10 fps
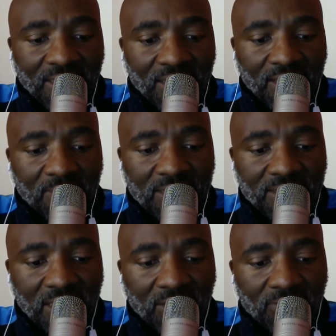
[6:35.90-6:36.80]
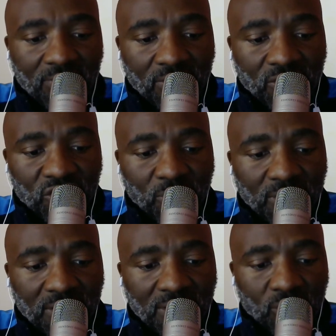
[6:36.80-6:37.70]
and myself, he
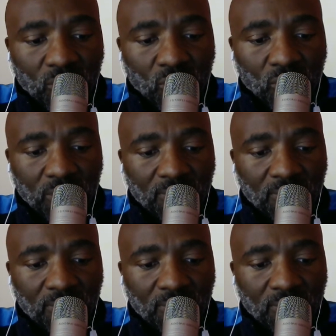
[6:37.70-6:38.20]
responded that we couldn't